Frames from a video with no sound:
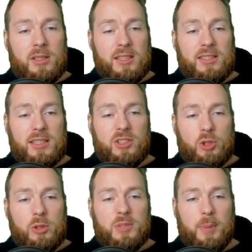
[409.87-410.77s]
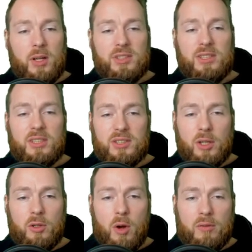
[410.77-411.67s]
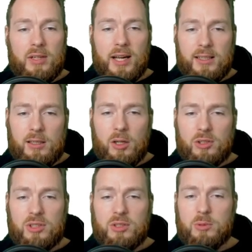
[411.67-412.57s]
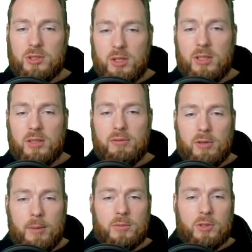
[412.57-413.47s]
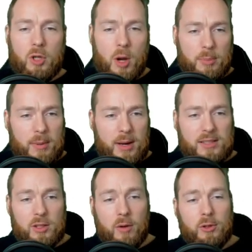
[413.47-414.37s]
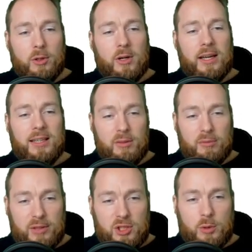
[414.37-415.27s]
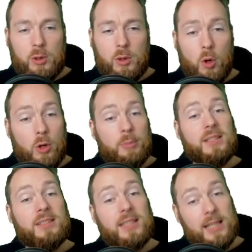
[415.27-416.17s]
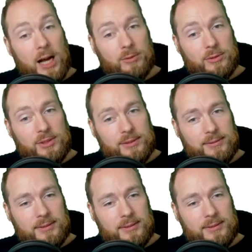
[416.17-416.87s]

this insurance policy does not cover any losses resulting from the compromise of your individual Coinbase account.